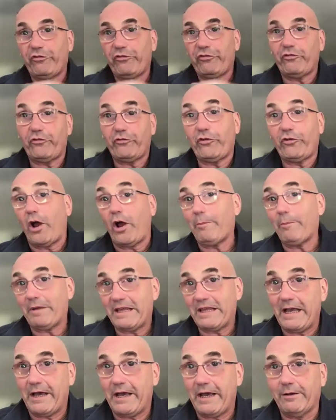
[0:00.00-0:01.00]
Sean
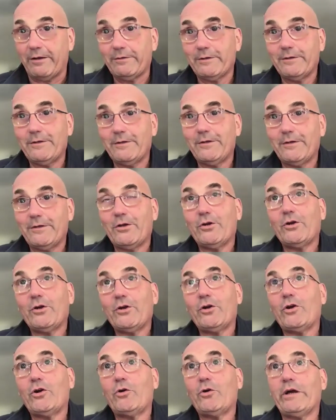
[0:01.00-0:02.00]
McKenna,
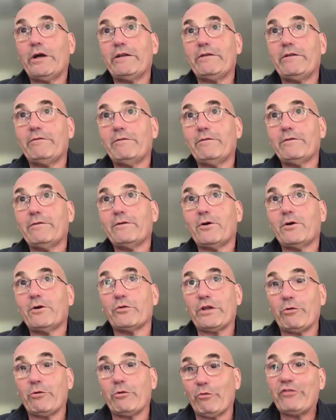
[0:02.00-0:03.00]
who had
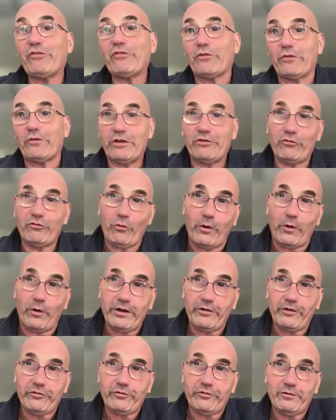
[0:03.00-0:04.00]
only recently joined
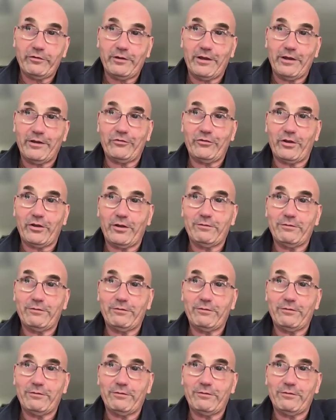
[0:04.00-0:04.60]
us as